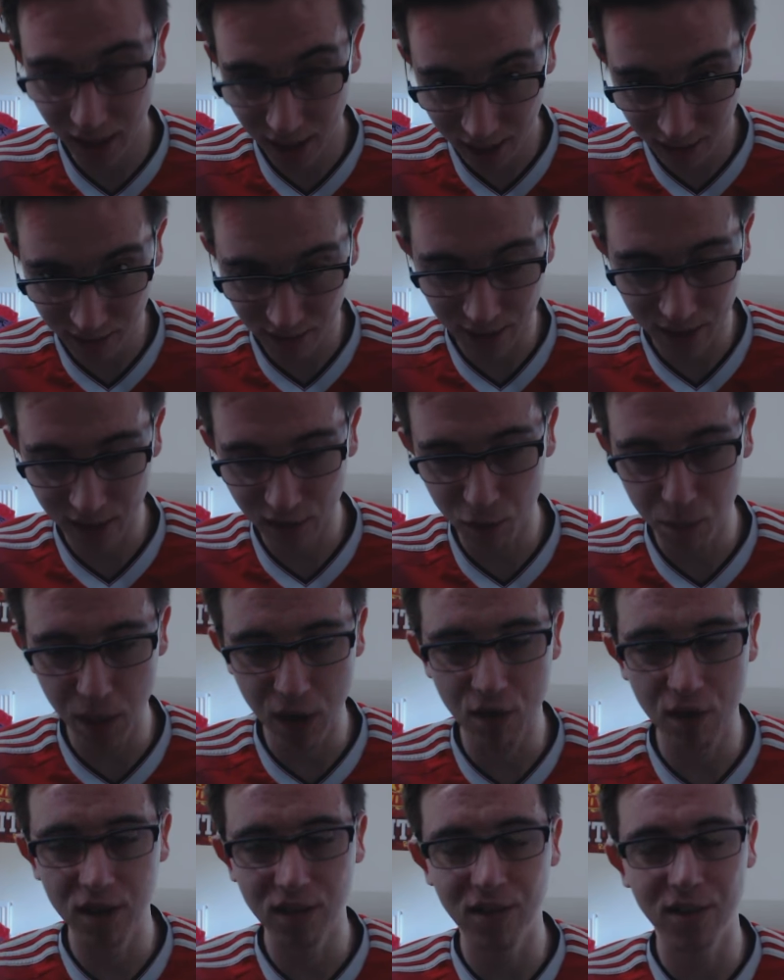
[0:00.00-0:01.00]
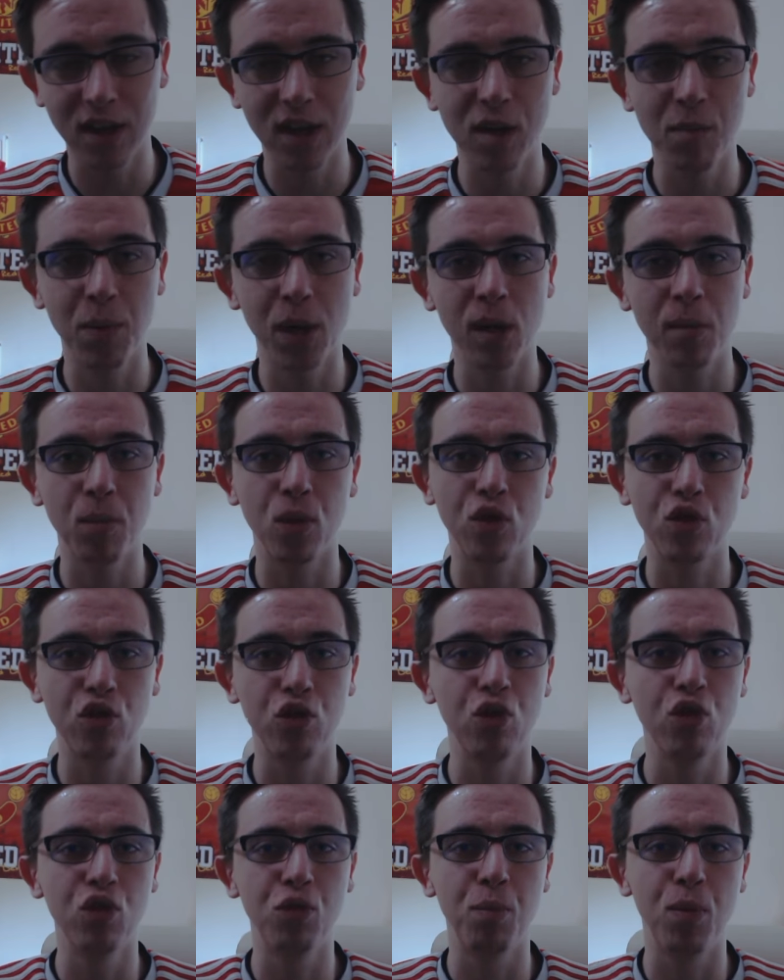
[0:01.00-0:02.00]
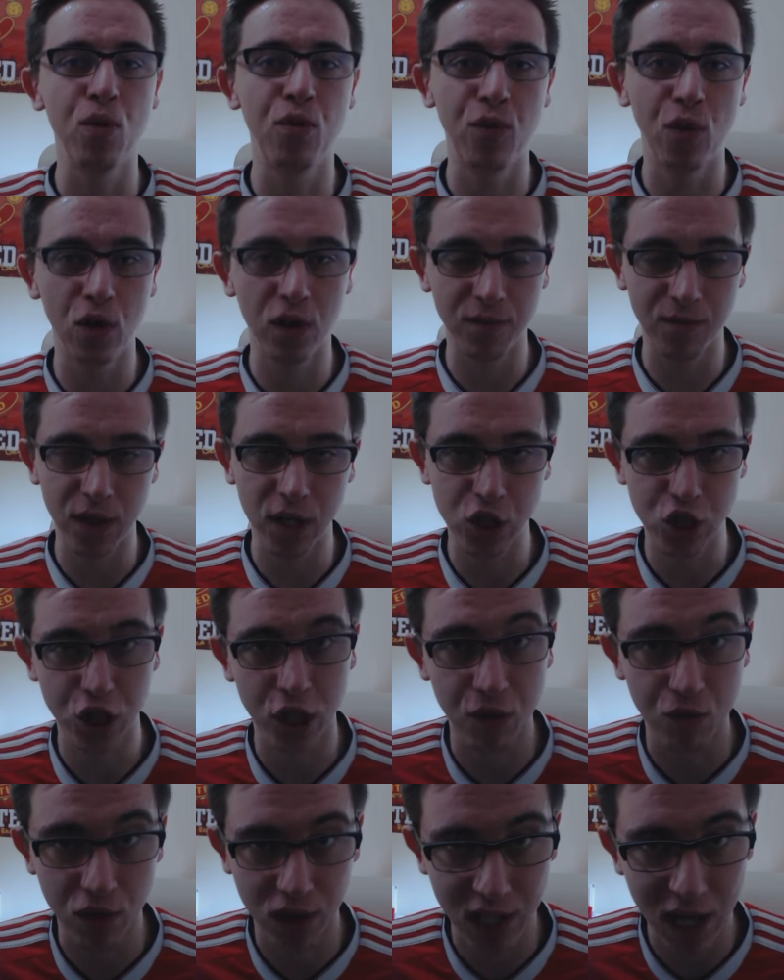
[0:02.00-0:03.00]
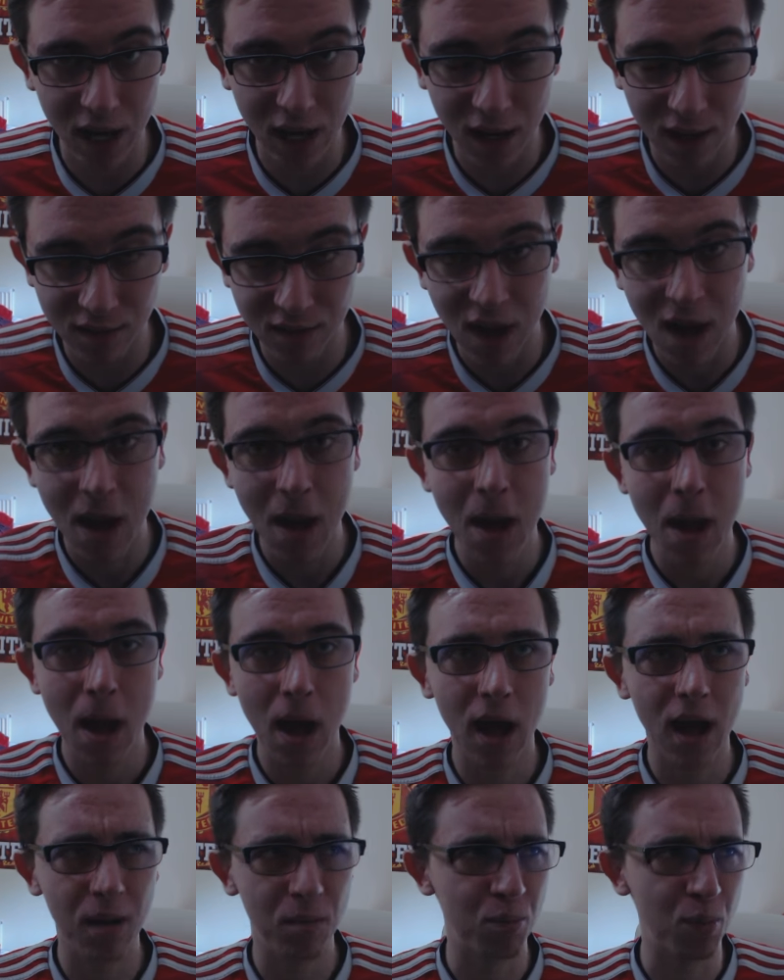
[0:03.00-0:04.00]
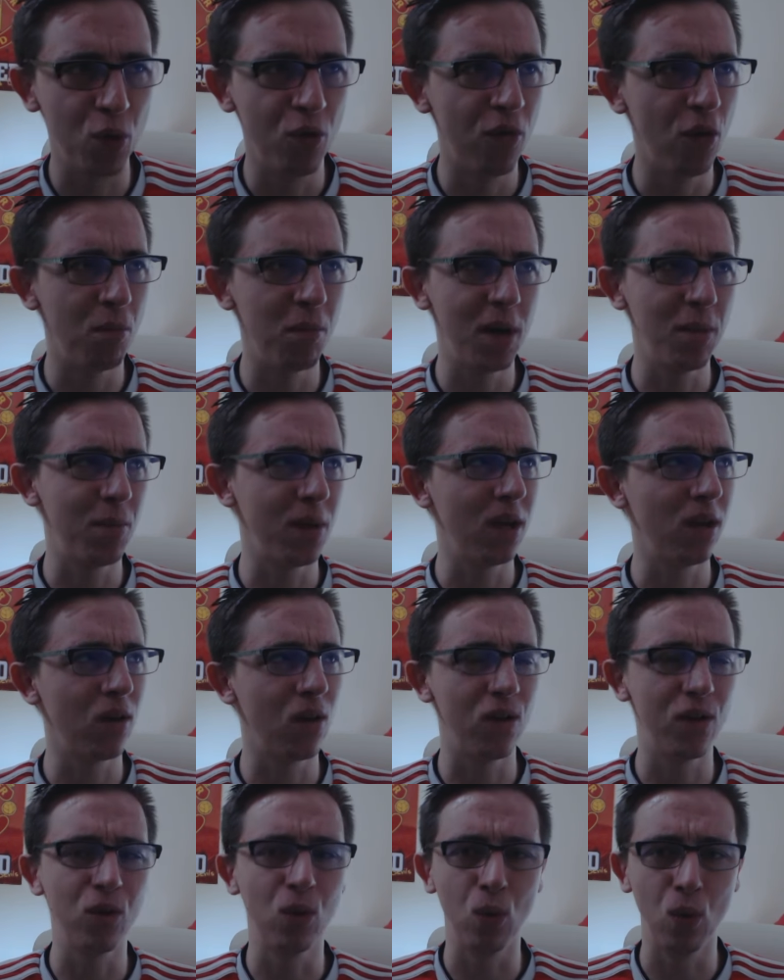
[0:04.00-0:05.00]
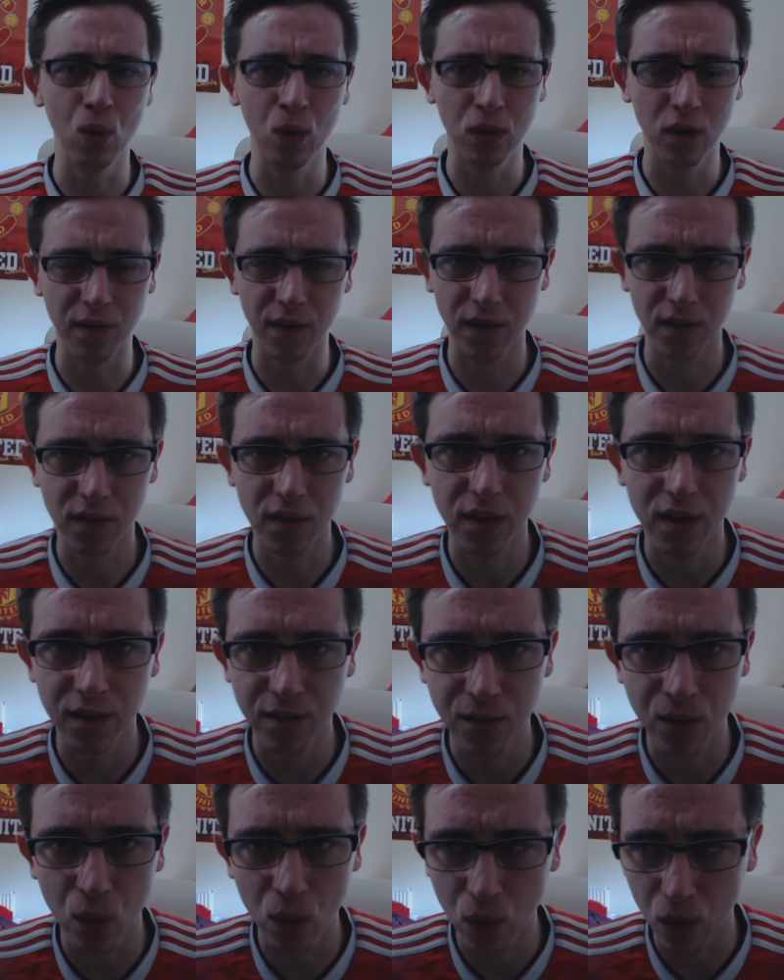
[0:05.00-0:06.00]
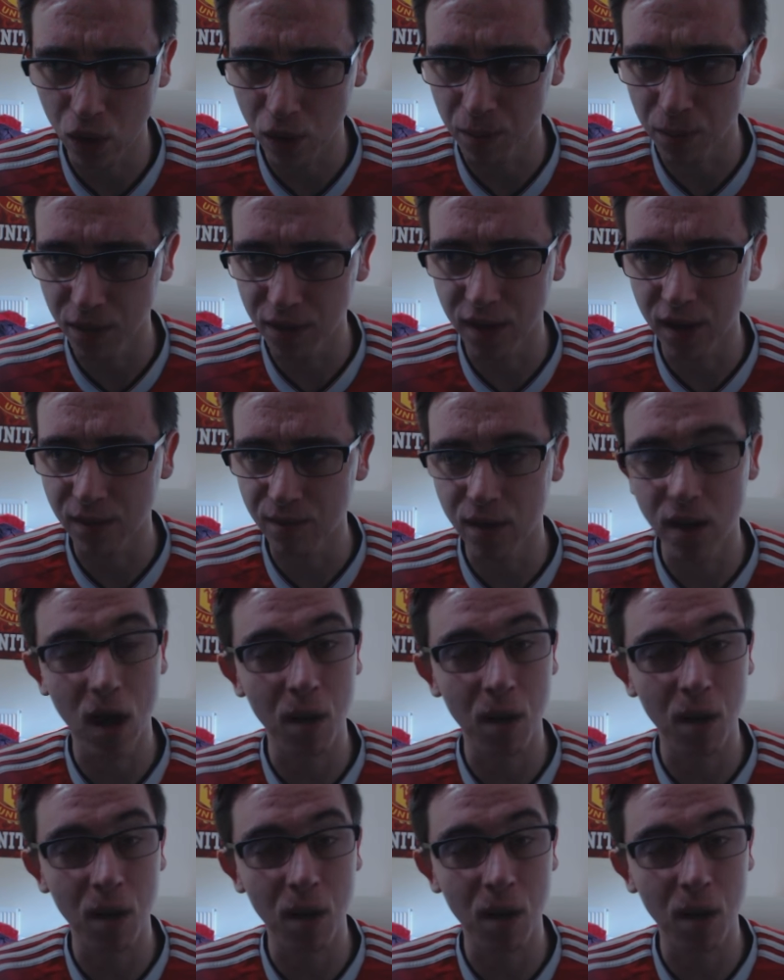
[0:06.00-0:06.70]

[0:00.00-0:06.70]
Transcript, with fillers: He's an experienced centre back, but as soon as Buffon eventually retires, uh, Buffon might be a lot older than 34, come to think of it.